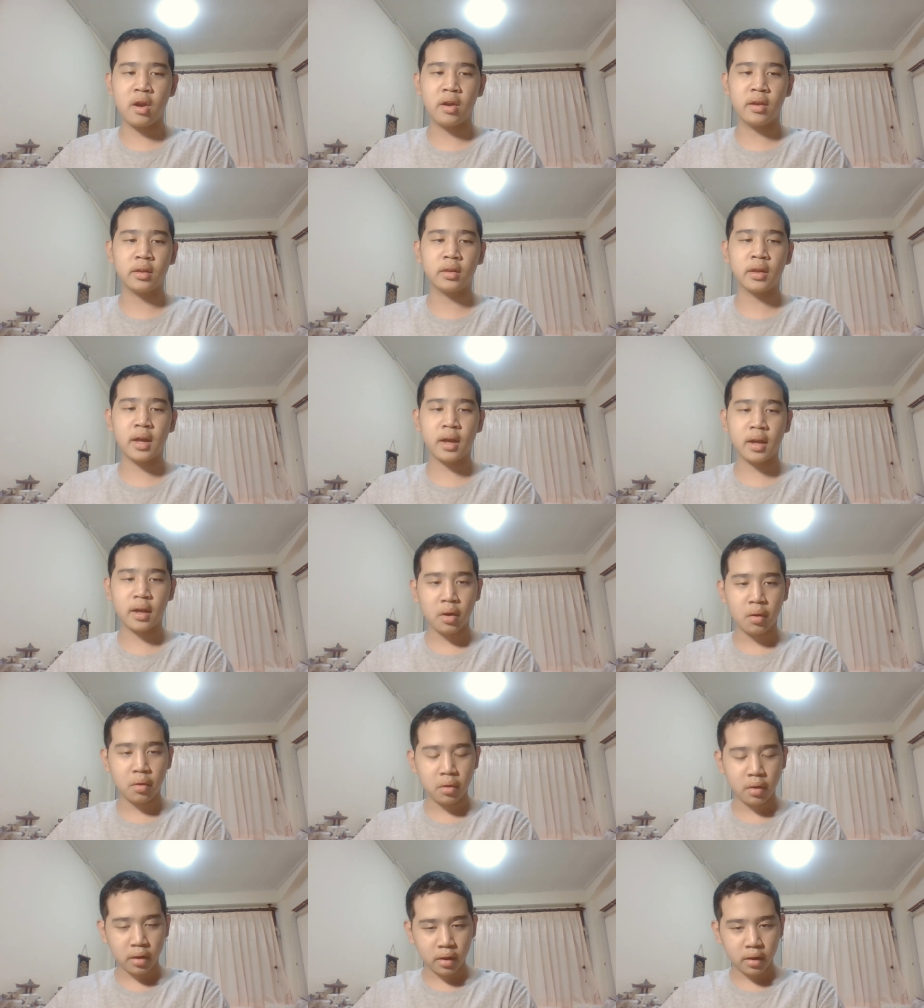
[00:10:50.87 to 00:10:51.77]
his
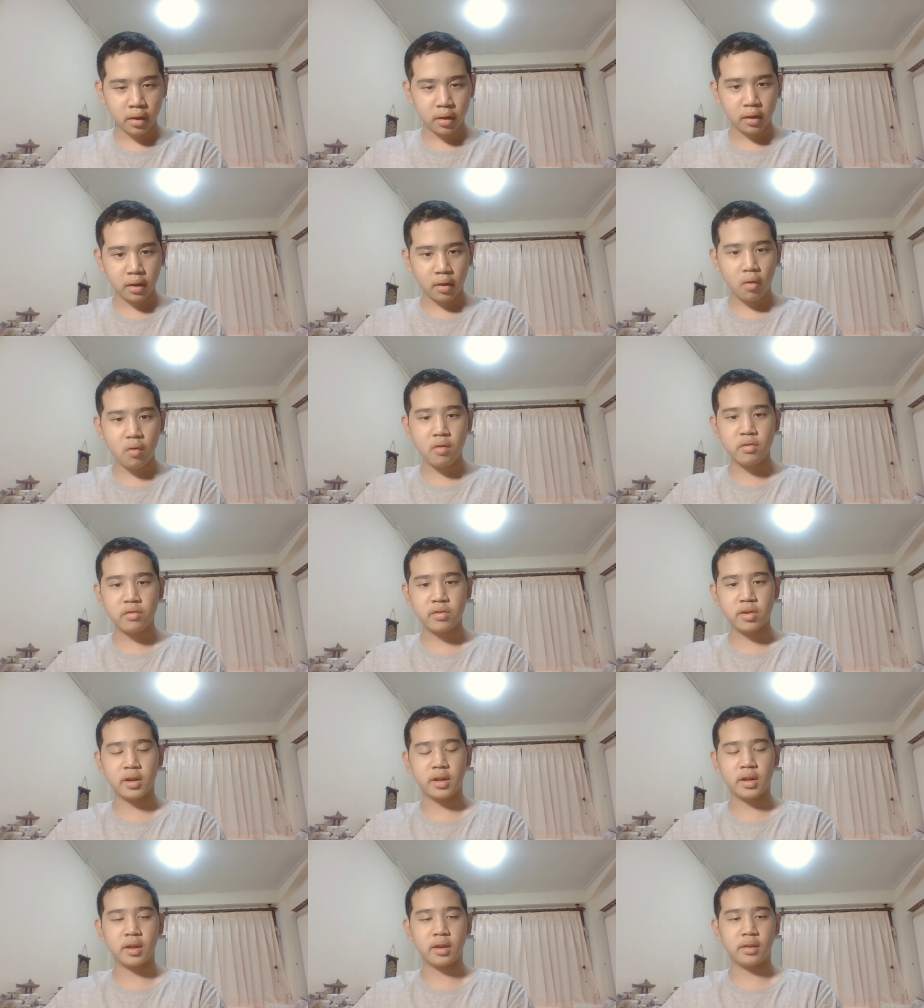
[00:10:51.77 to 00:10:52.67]

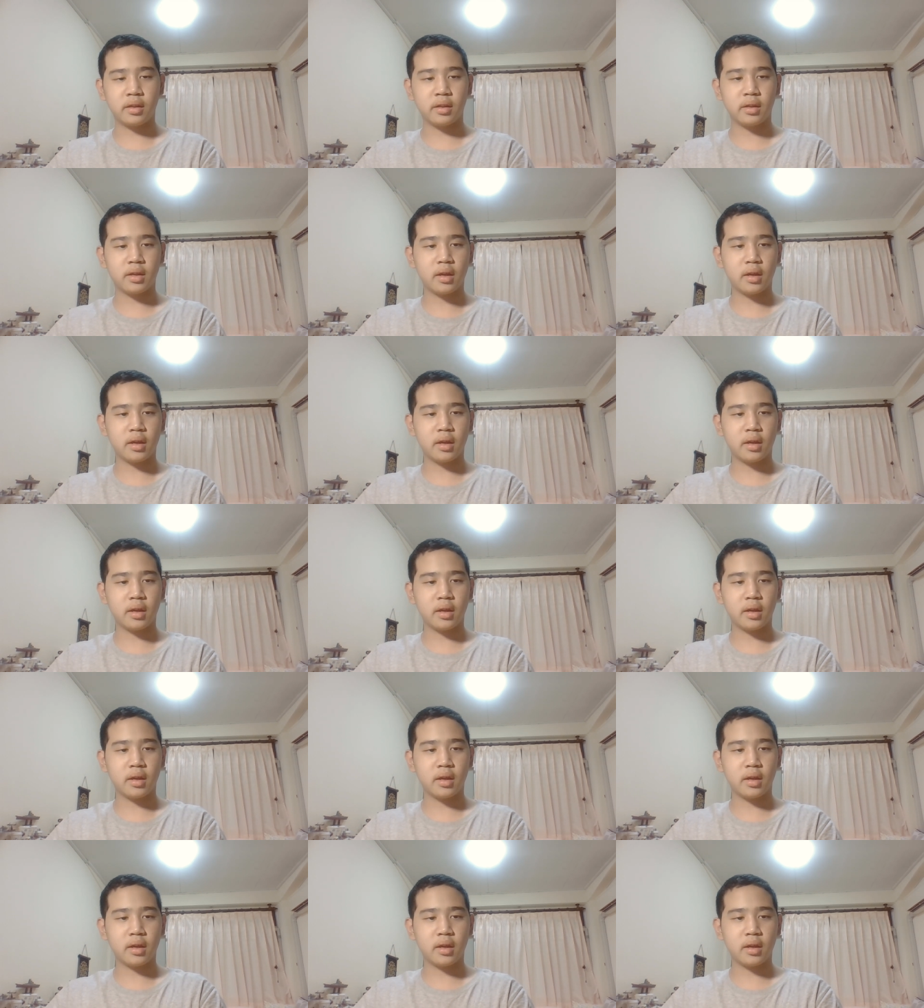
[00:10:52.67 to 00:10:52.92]
origin is.